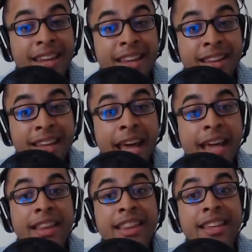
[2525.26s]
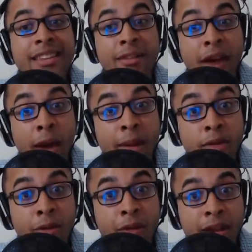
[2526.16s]
end of the day, these
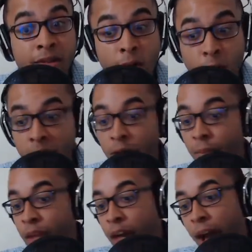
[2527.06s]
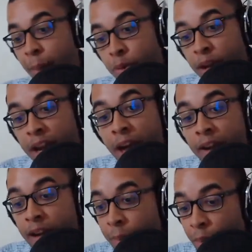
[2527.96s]
environmental effects are real. I printed out a
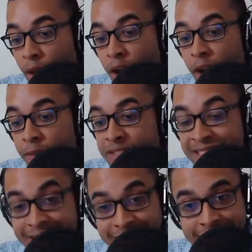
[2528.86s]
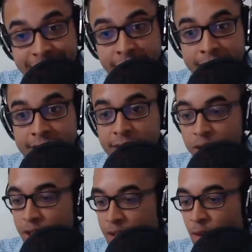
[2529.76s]
couple of statistics
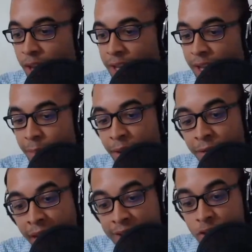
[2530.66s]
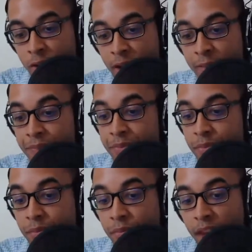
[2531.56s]
just so I can get my facts straight.
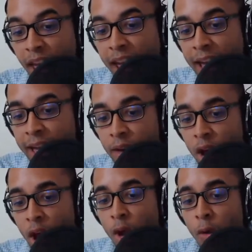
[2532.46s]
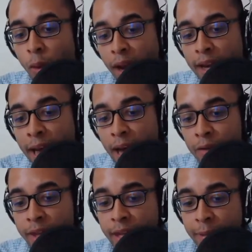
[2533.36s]
And right now,
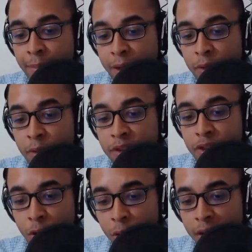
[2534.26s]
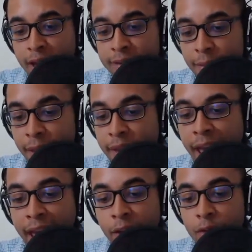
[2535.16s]
the Bitcoin's current estimated
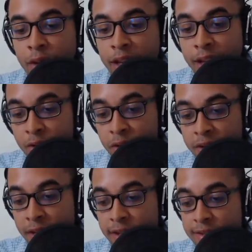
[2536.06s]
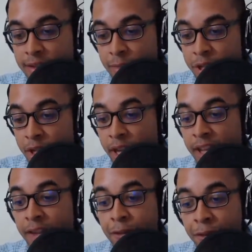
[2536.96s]
annual electricity consumption
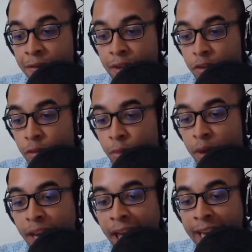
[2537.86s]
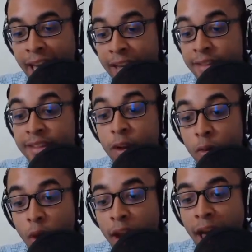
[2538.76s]
is 52.88
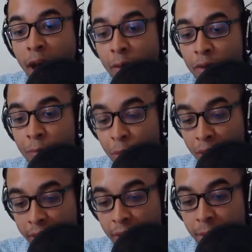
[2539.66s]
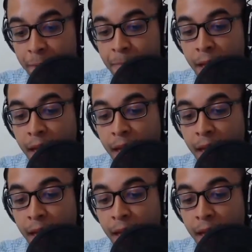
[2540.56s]
terawatt hours per year.